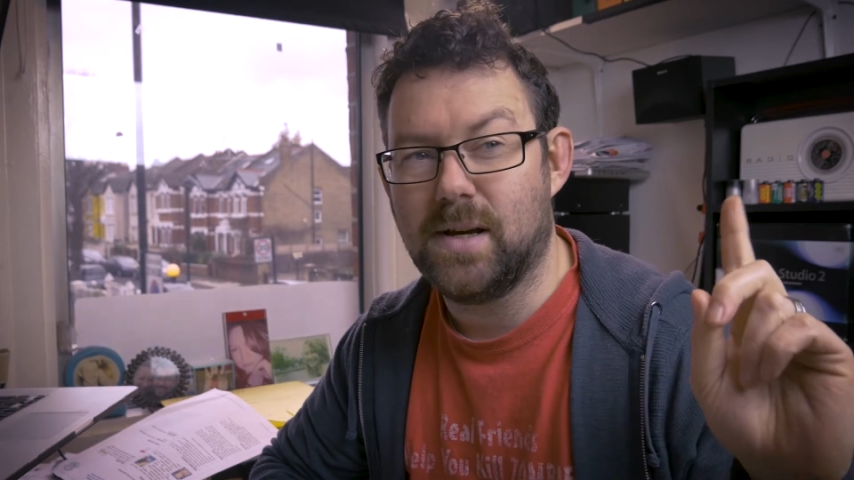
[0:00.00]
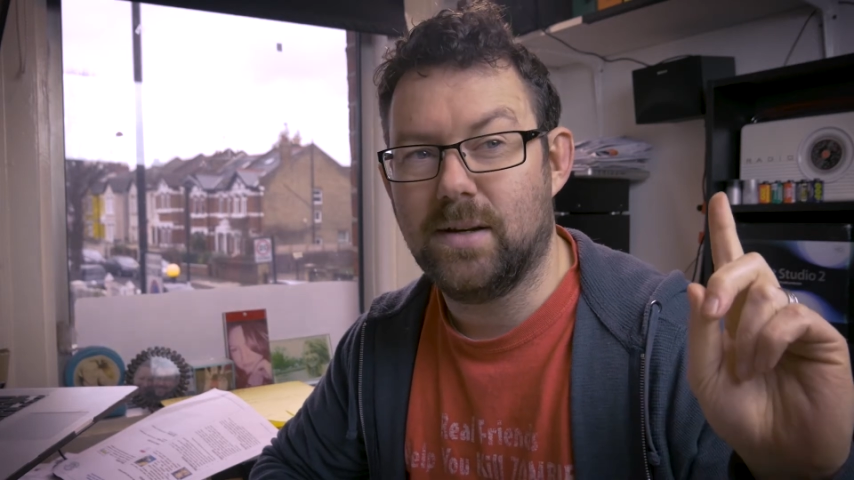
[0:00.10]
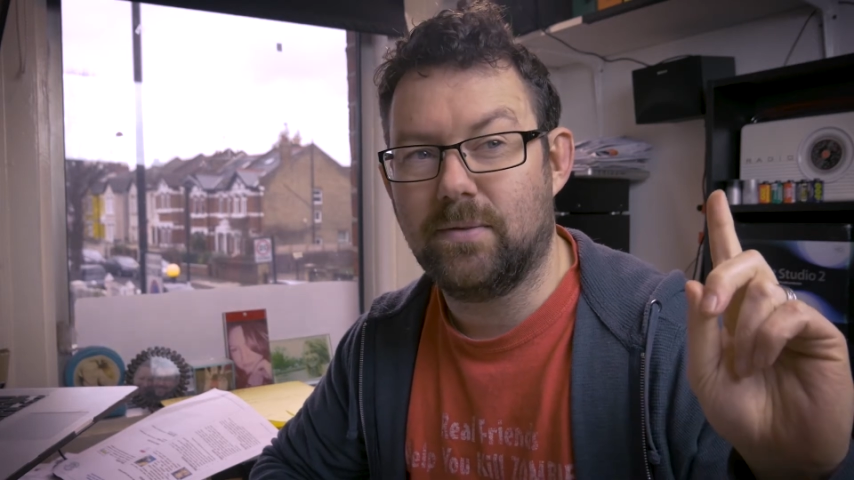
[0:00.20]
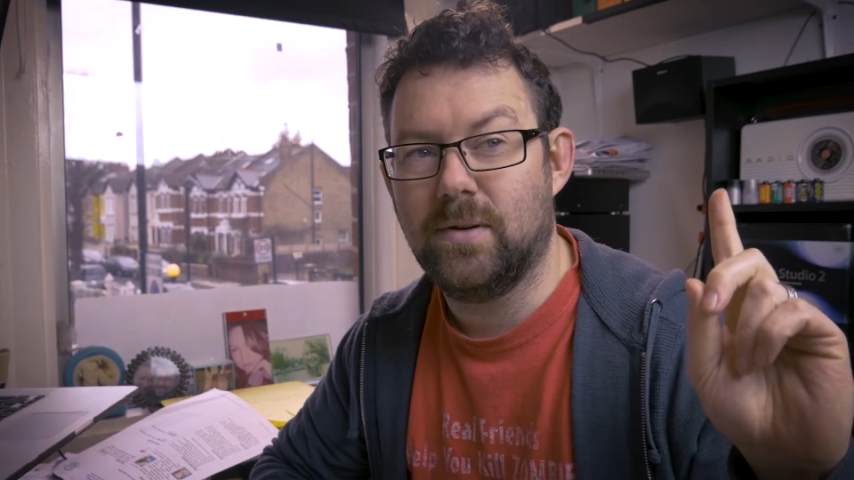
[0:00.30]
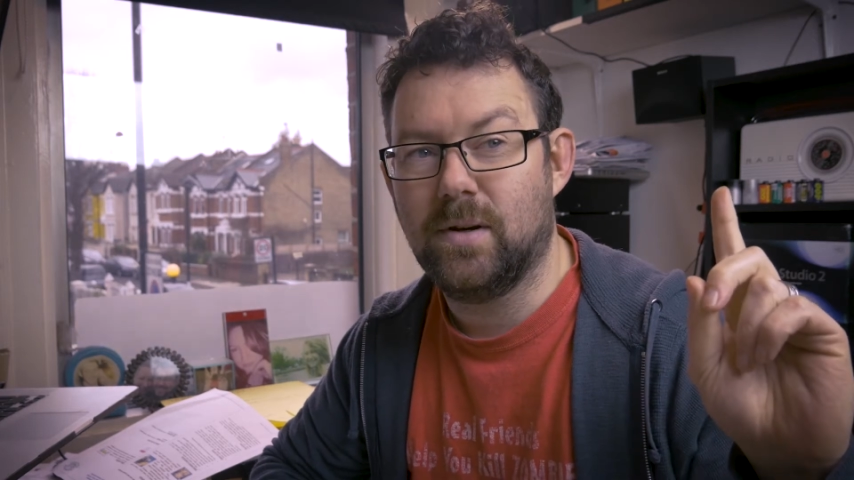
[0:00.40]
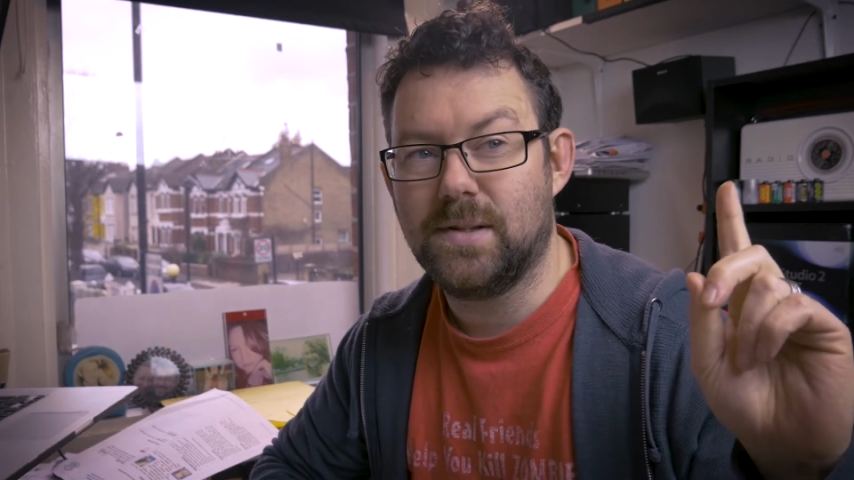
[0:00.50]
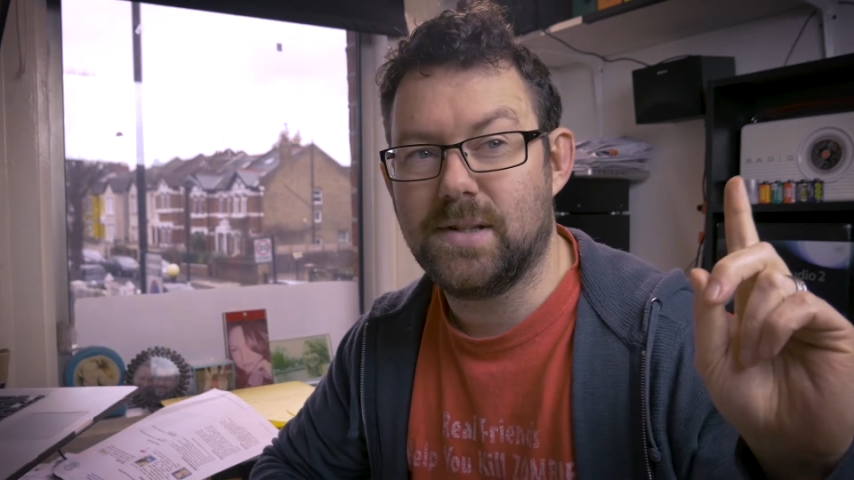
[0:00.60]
I've got